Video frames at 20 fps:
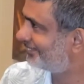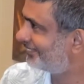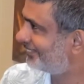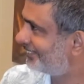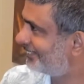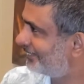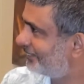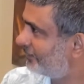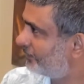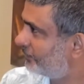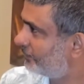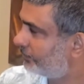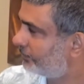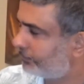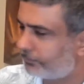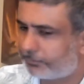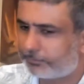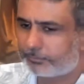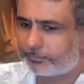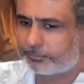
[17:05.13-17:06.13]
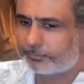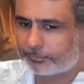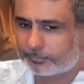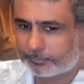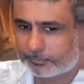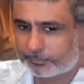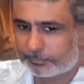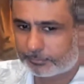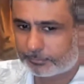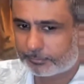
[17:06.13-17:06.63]

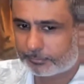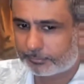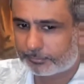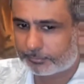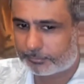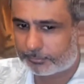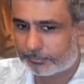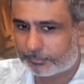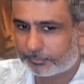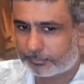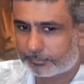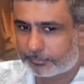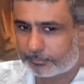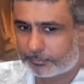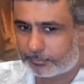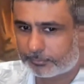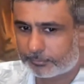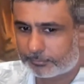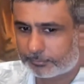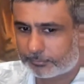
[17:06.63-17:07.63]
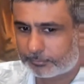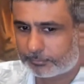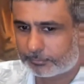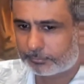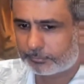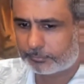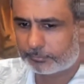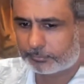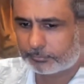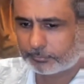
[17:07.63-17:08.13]

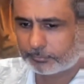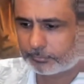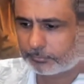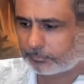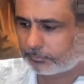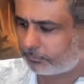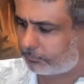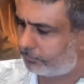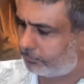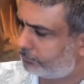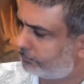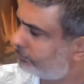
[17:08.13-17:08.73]
No words are spoken by the person on screen.